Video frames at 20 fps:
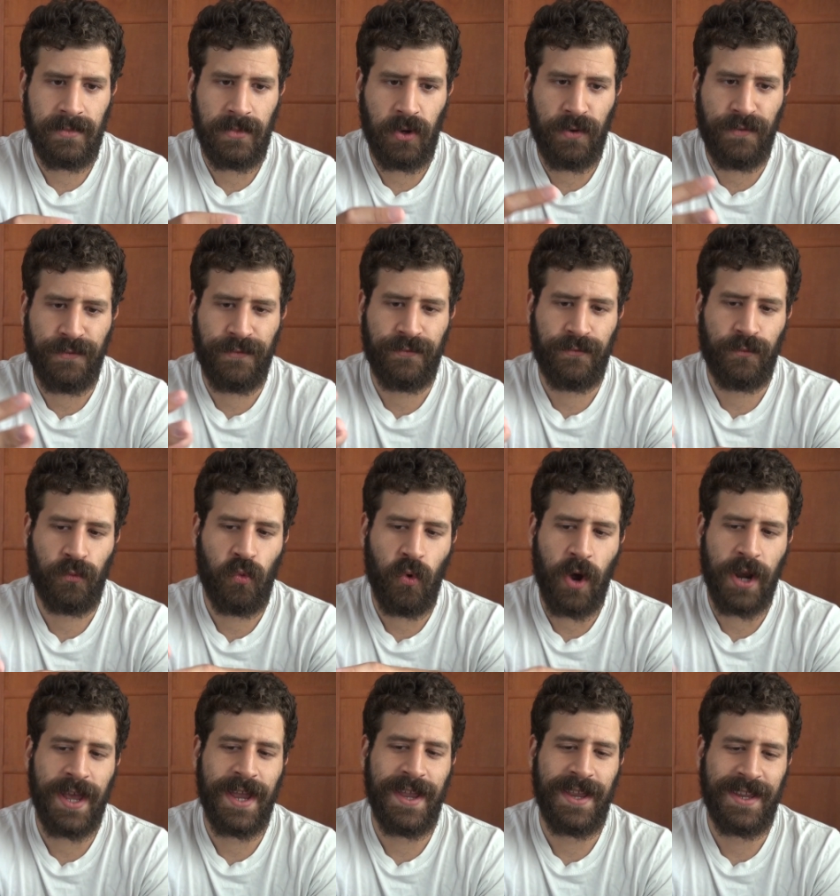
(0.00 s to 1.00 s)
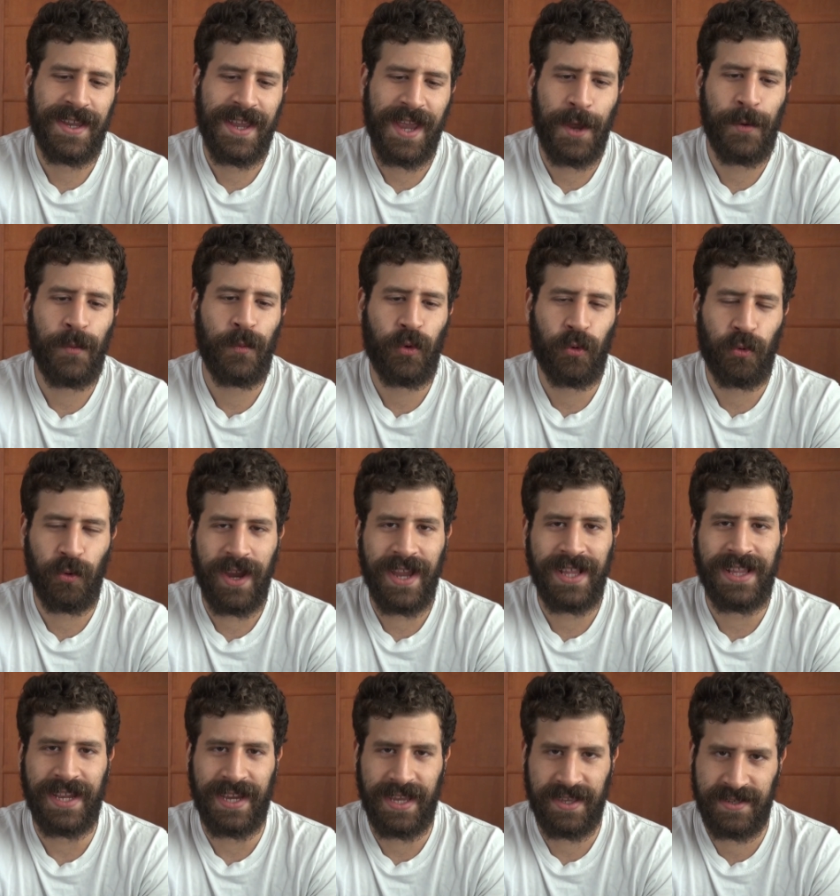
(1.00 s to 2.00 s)
of what I can
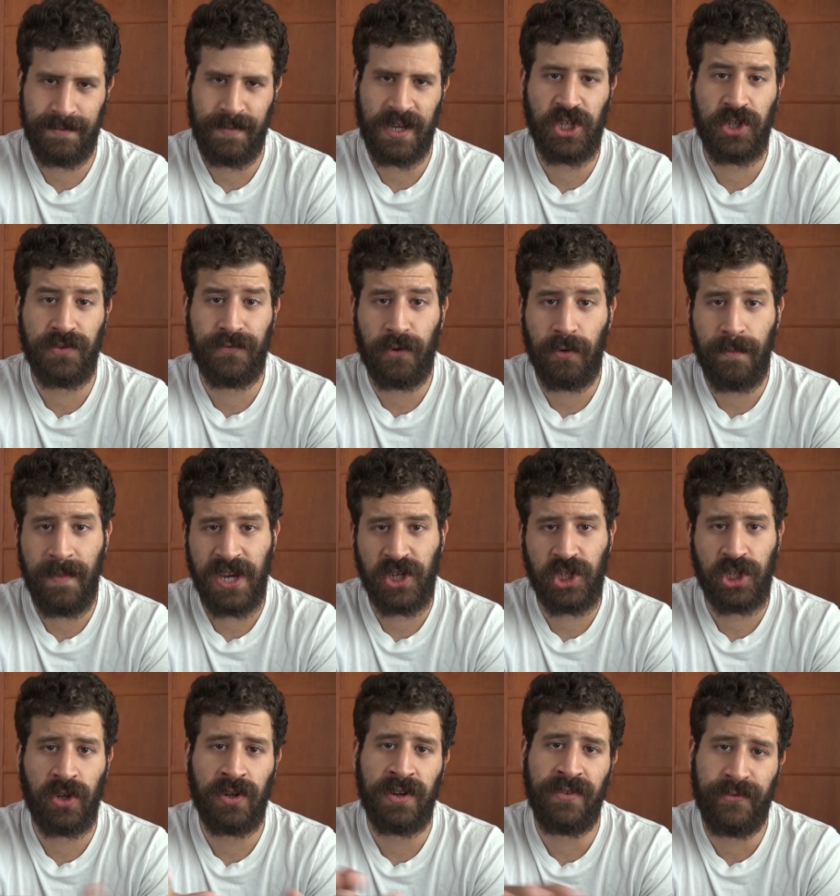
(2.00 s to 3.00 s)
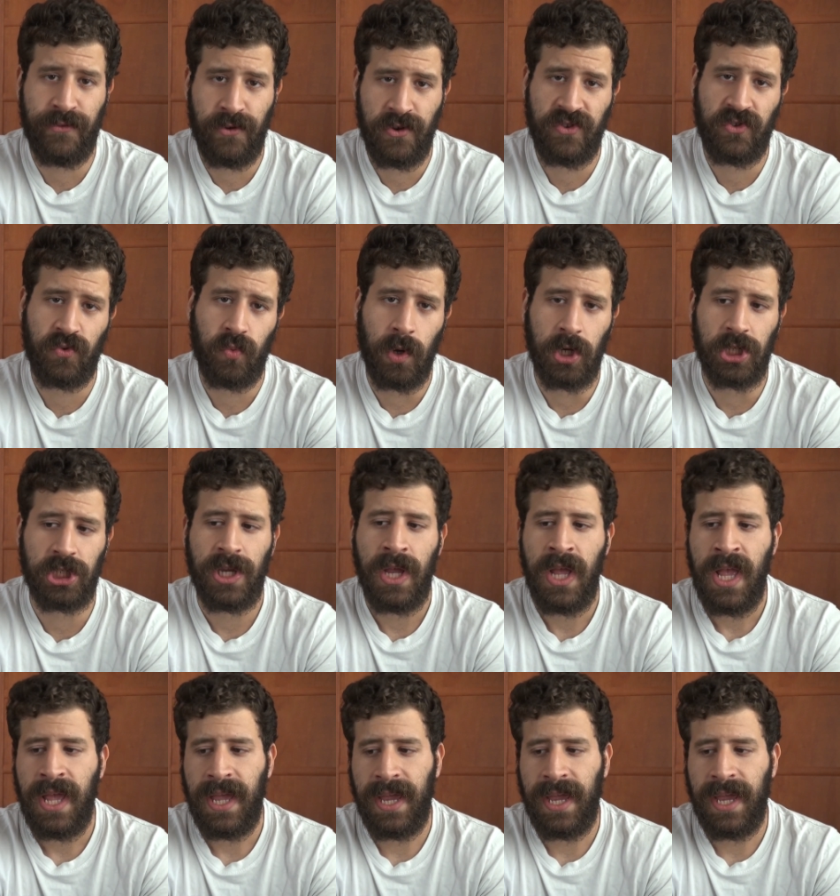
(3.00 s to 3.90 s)
create, like as much information on the first wash.